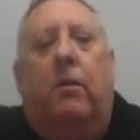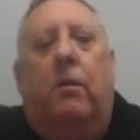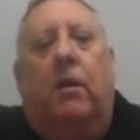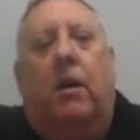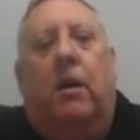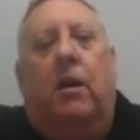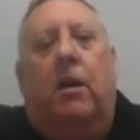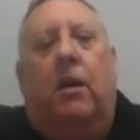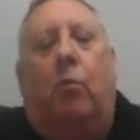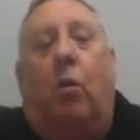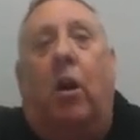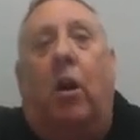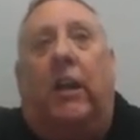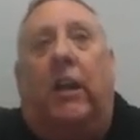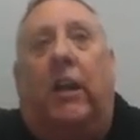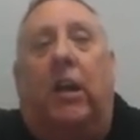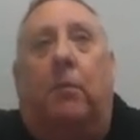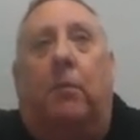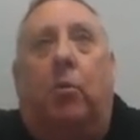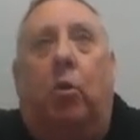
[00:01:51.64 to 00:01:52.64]

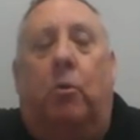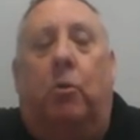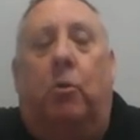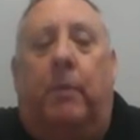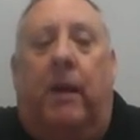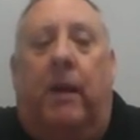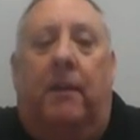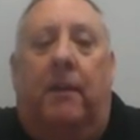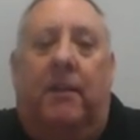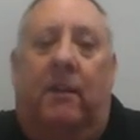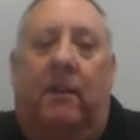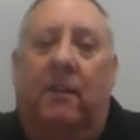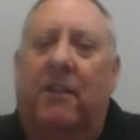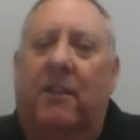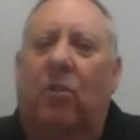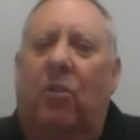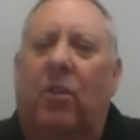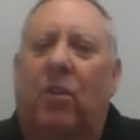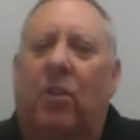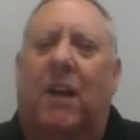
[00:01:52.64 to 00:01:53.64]
walking a bore path. I
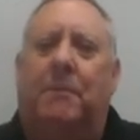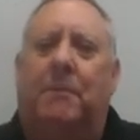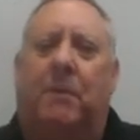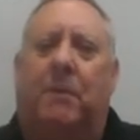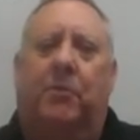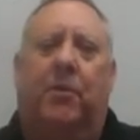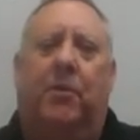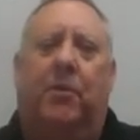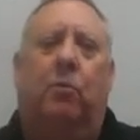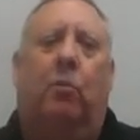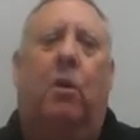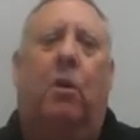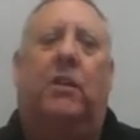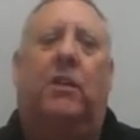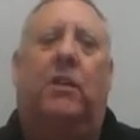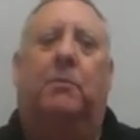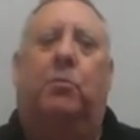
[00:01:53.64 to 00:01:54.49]
know a lot of people don't walk the